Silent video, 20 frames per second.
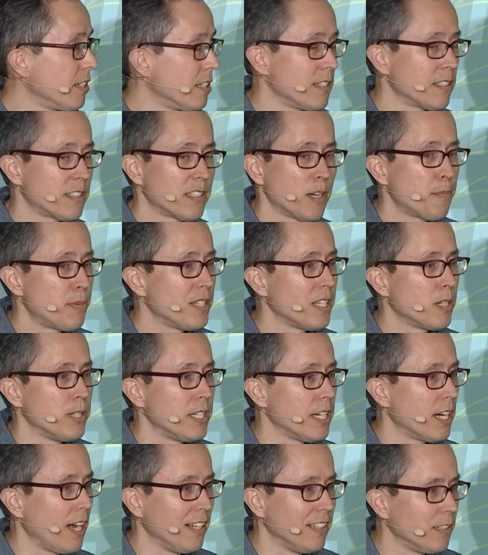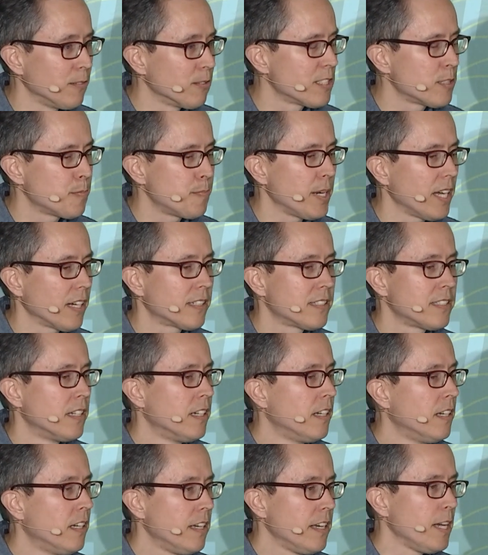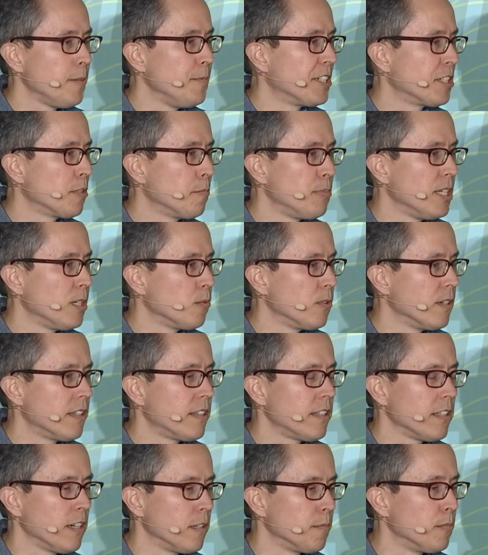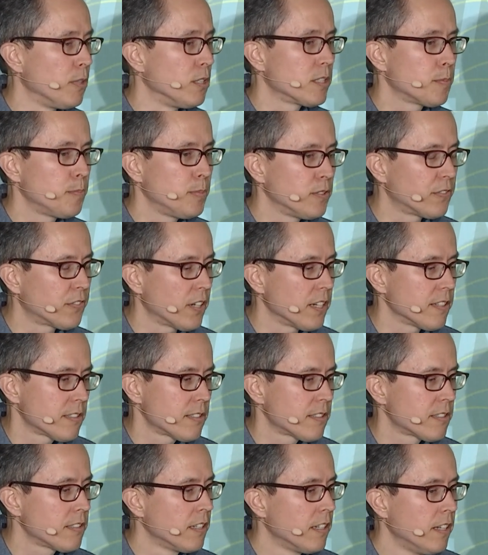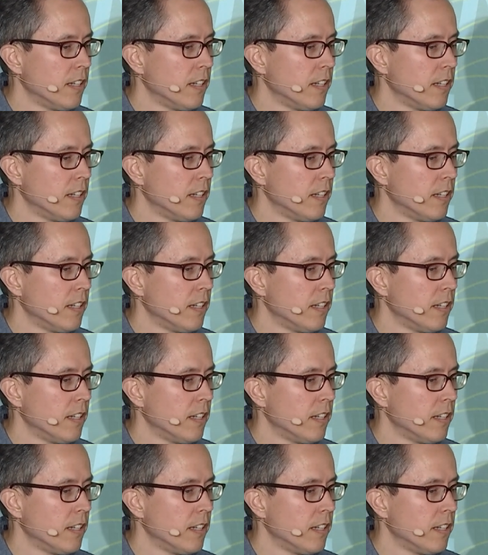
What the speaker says: is a company we highly respect and we compete with on multiple fronts.